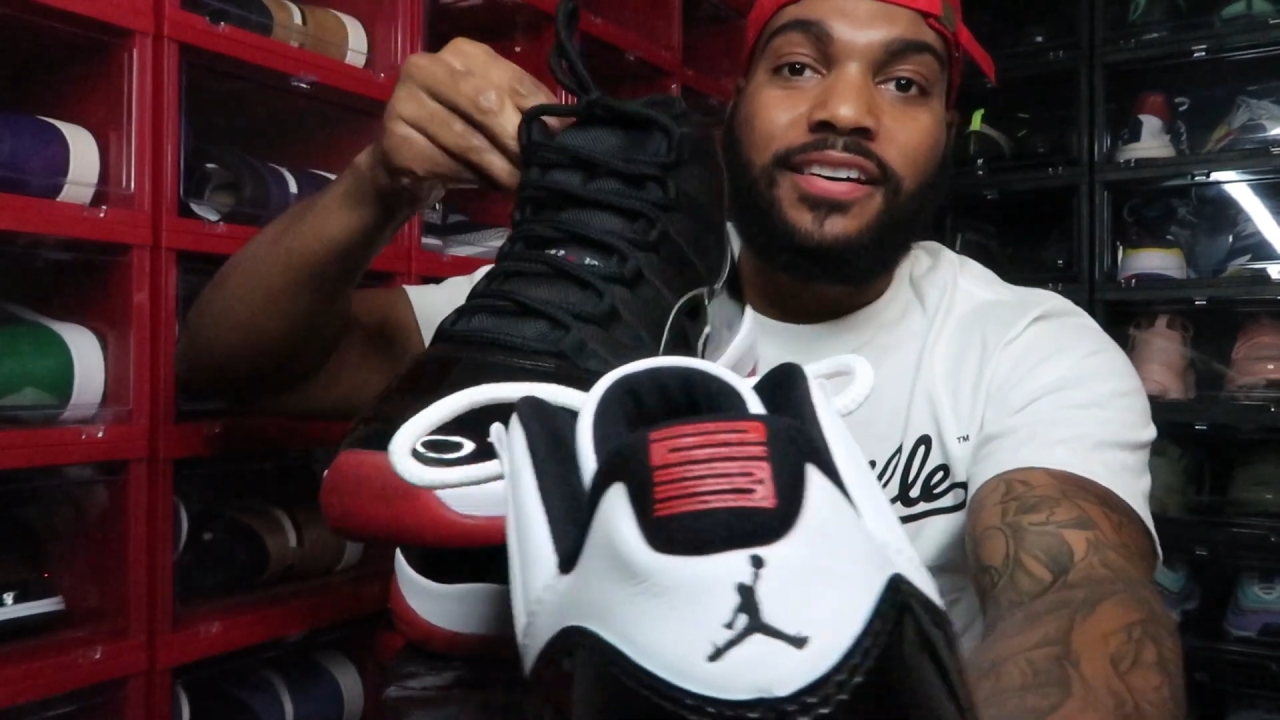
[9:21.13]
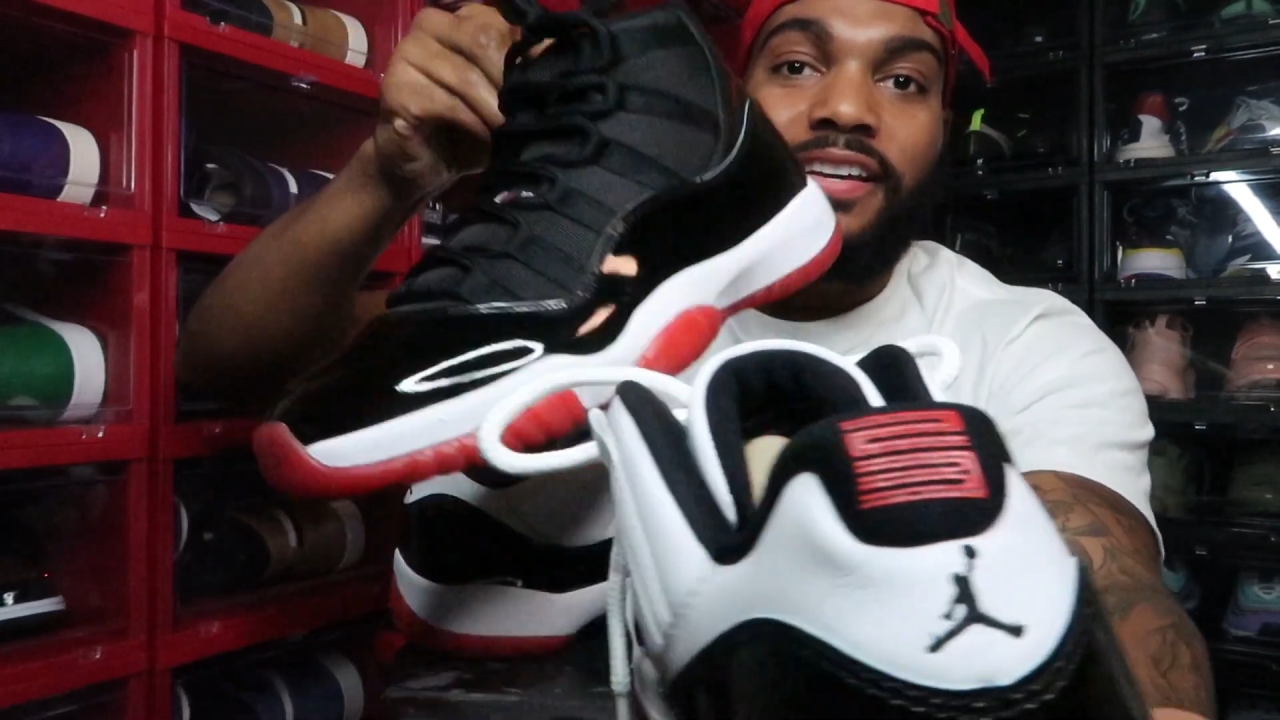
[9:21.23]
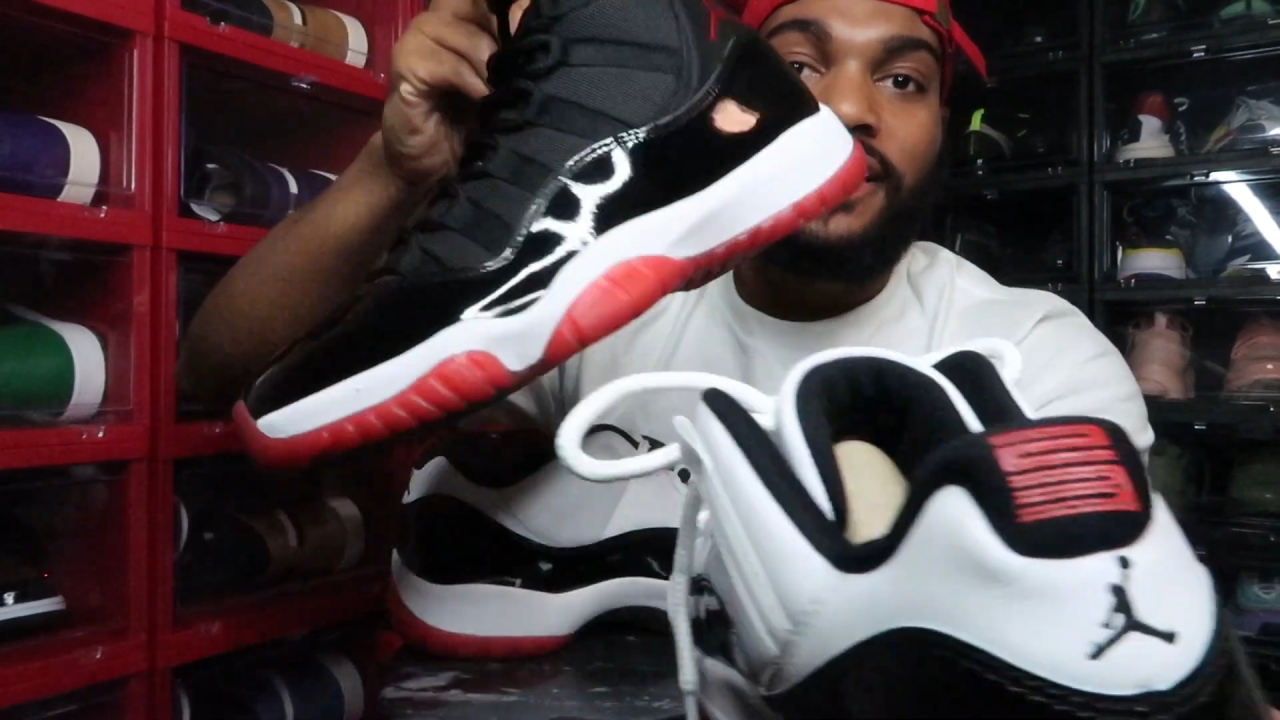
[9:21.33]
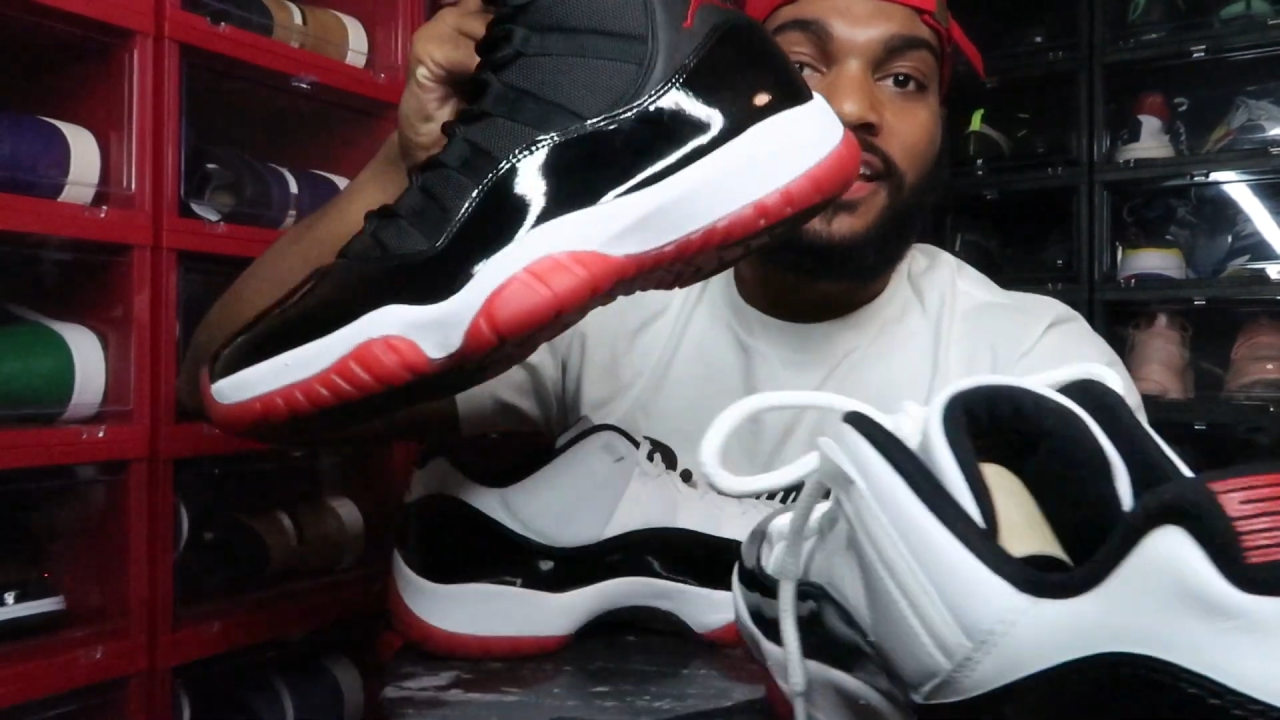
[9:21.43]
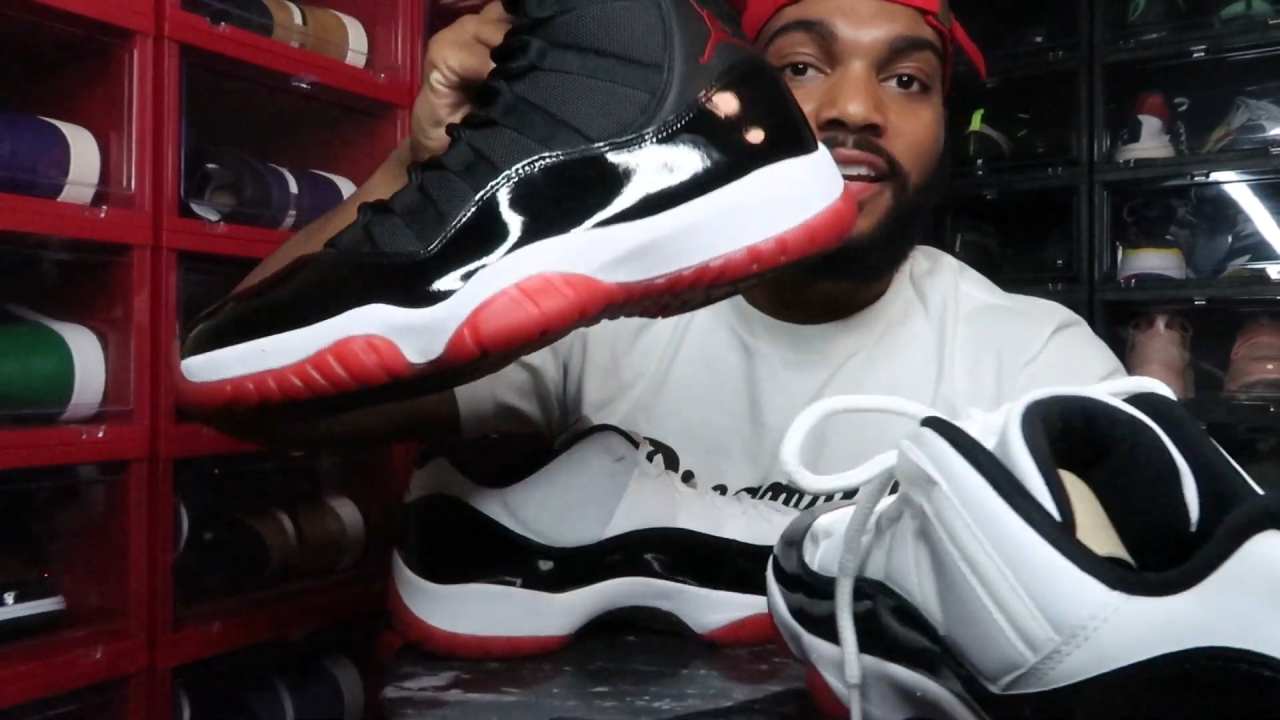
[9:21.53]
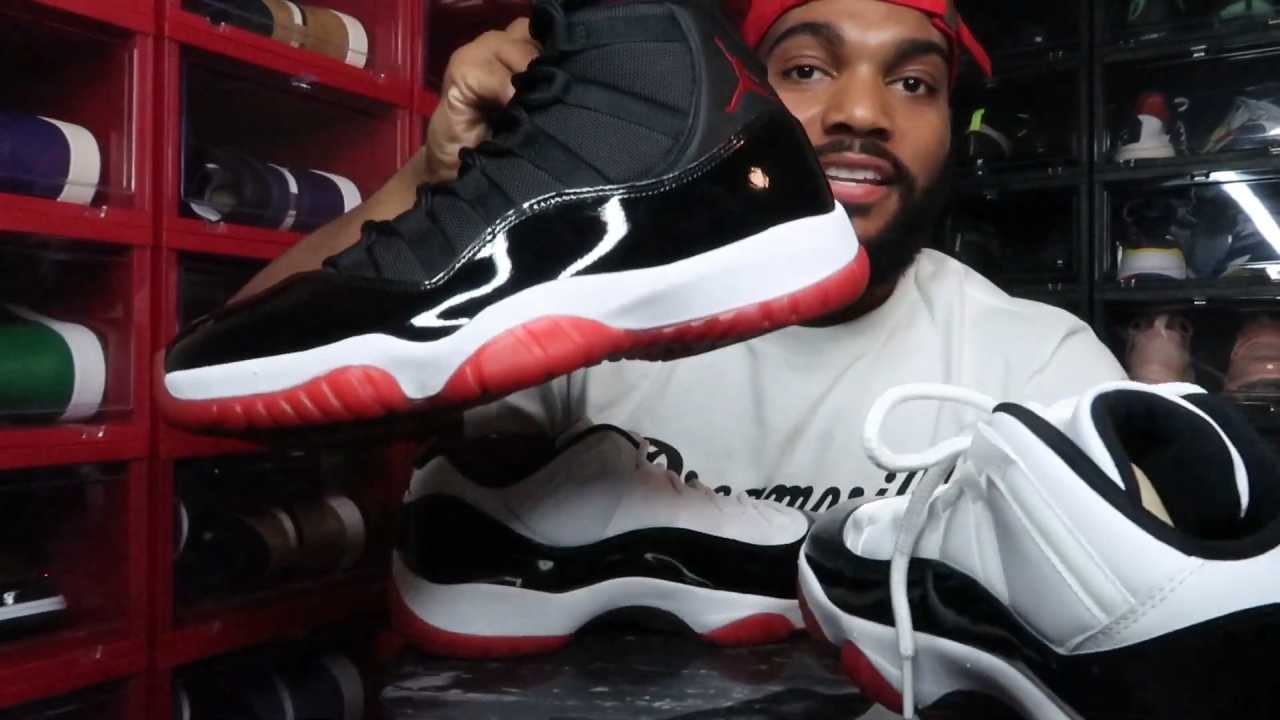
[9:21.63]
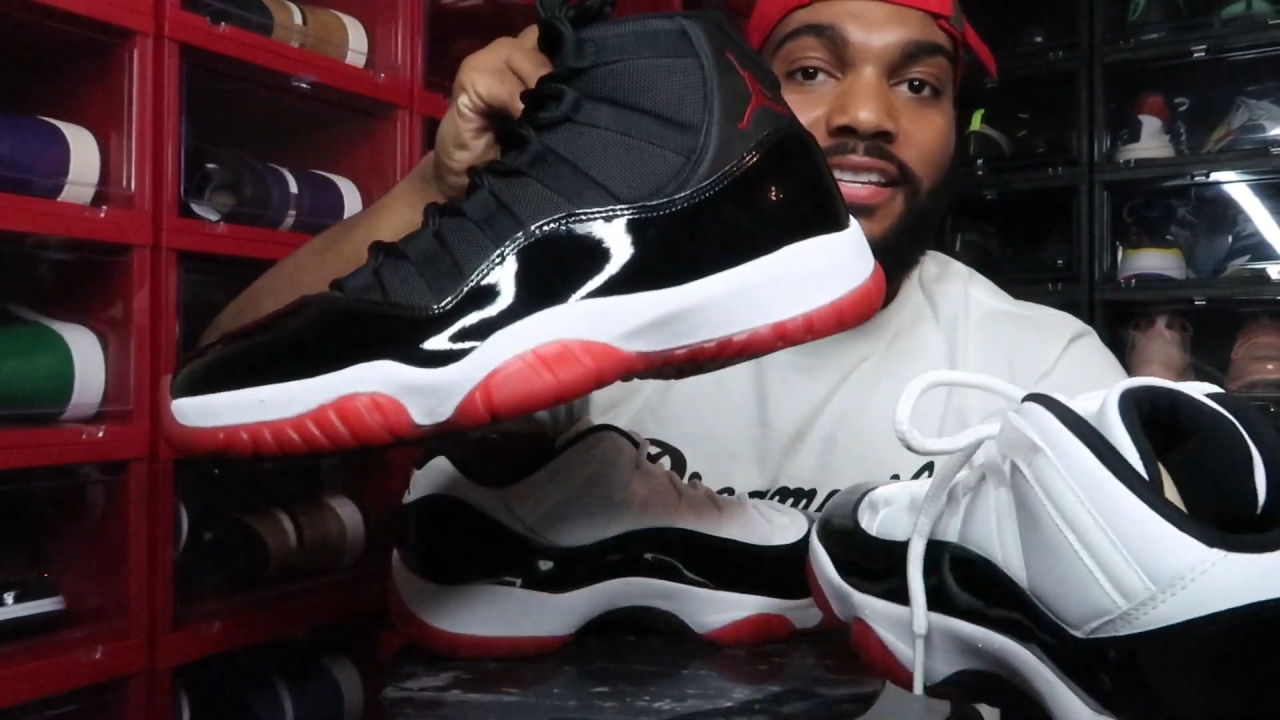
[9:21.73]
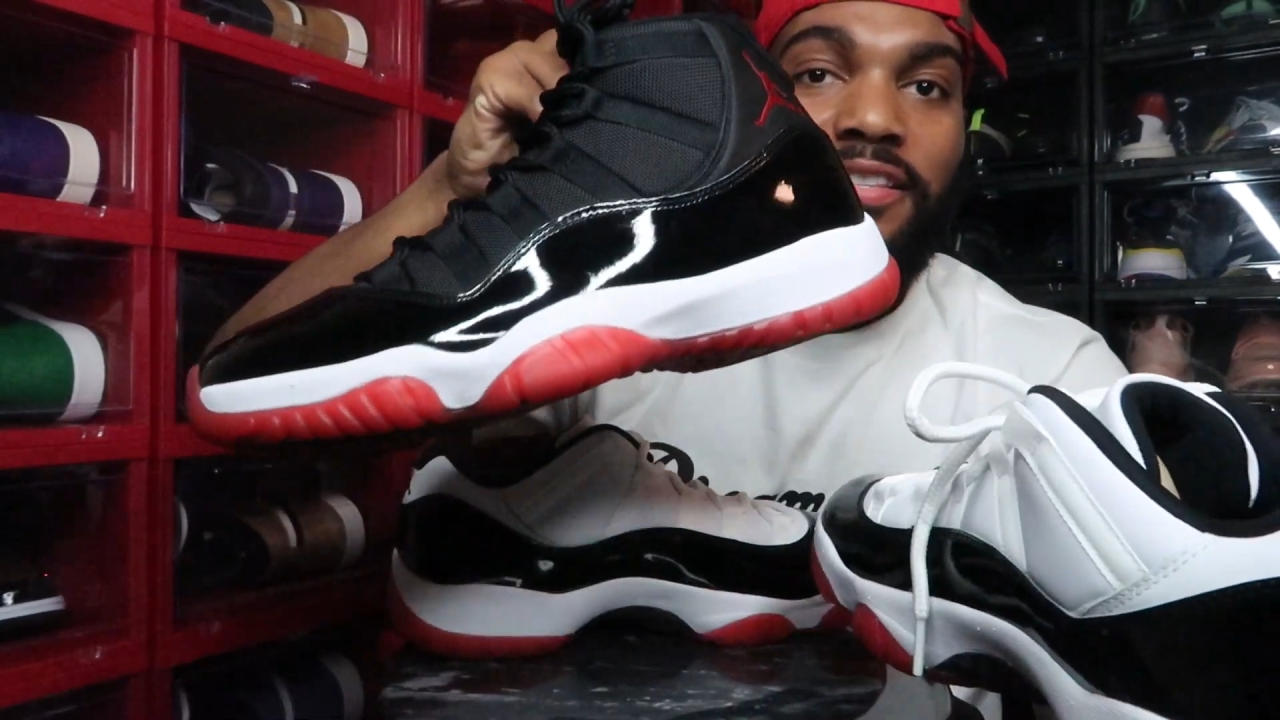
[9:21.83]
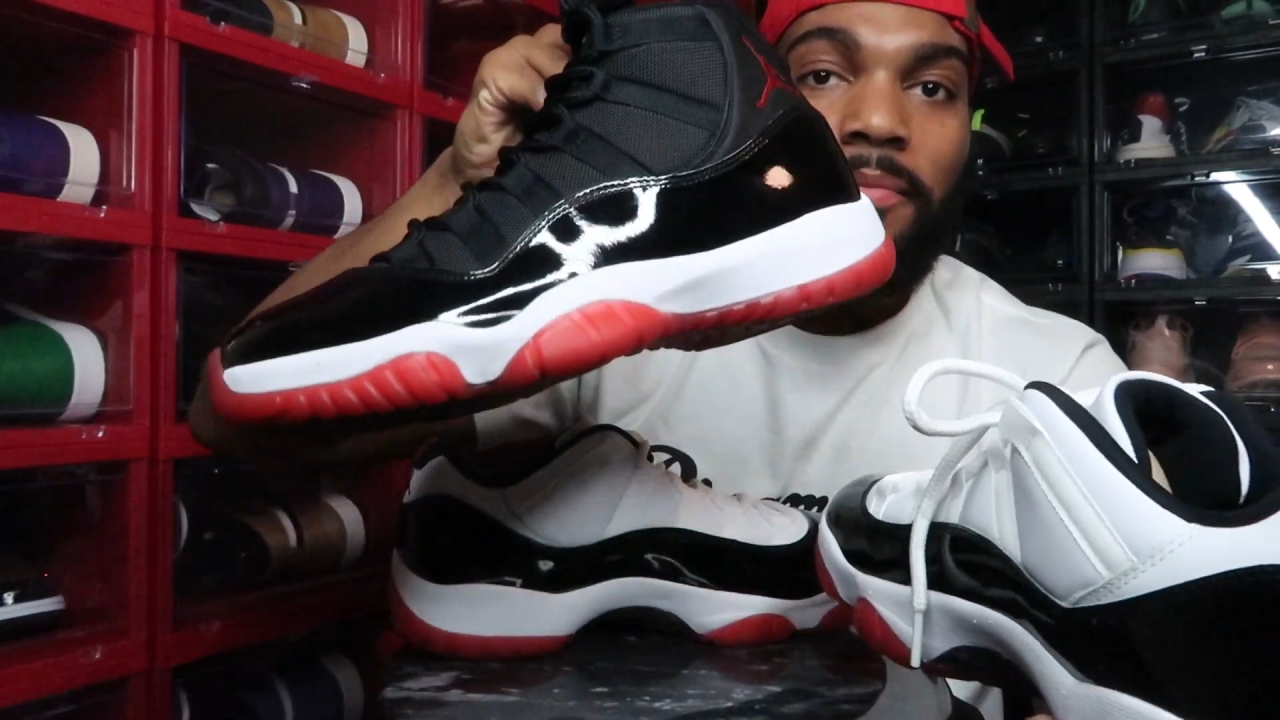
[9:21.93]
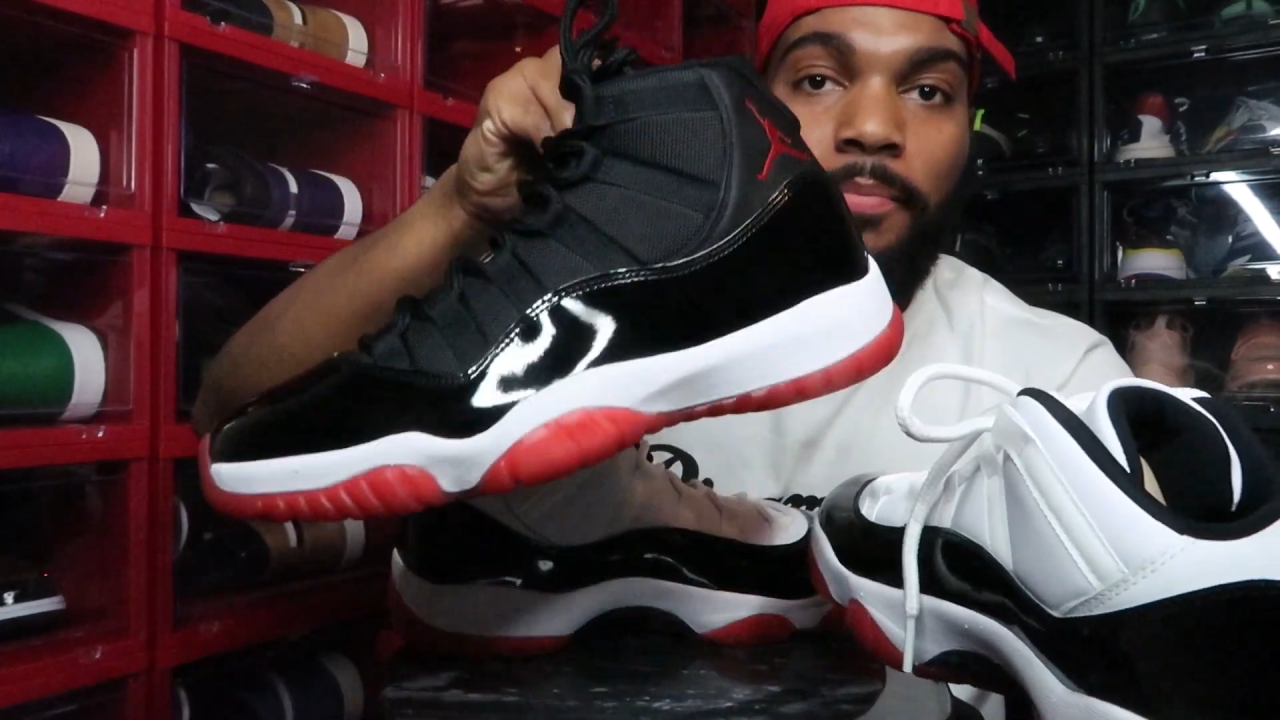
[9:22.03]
again, it is the